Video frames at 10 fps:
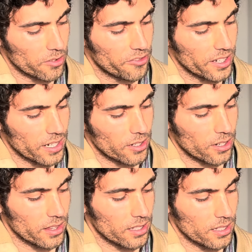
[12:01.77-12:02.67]
finger
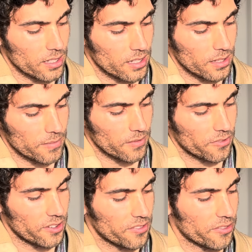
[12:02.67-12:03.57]
on the
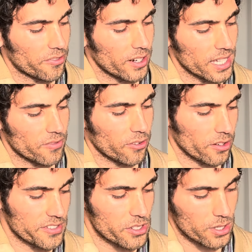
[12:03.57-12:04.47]
5th fret, 4th
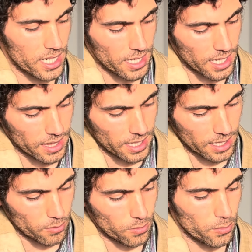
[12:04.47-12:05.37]
string, and
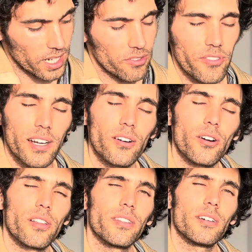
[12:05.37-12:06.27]
then ring finger
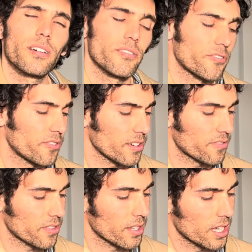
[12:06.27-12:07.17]
on the
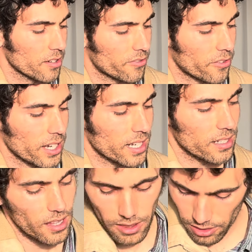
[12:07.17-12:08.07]
5th fret,
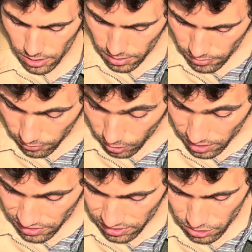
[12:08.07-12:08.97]
4th
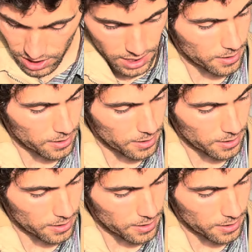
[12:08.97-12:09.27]
string.